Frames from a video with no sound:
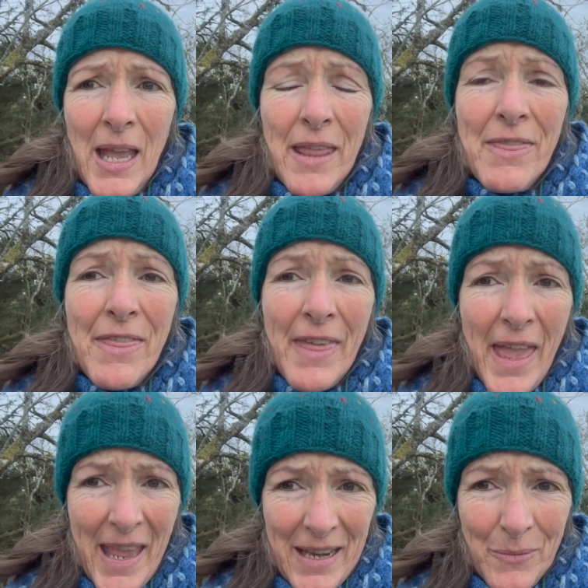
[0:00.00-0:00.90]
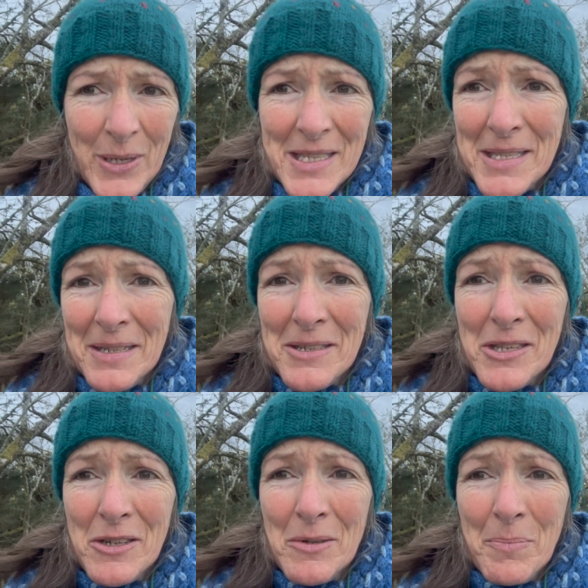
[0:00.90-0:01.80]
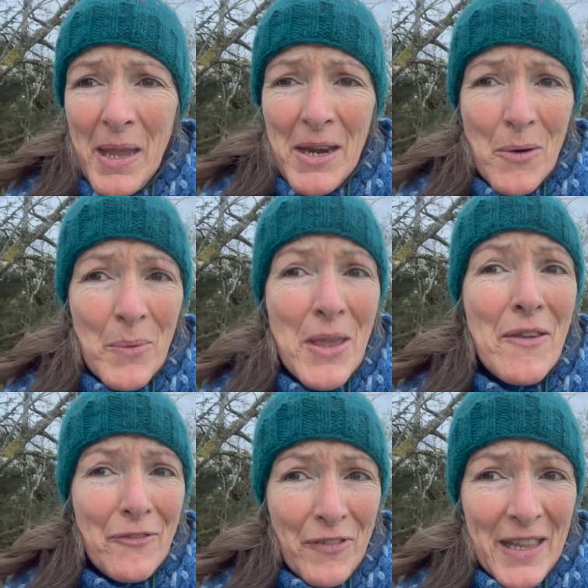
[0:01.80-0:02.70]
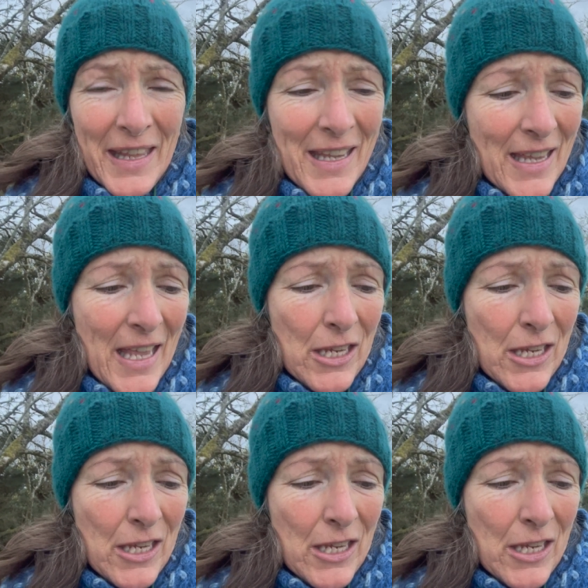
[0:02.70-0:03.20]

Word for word: And then when it starts to repair, we feel it,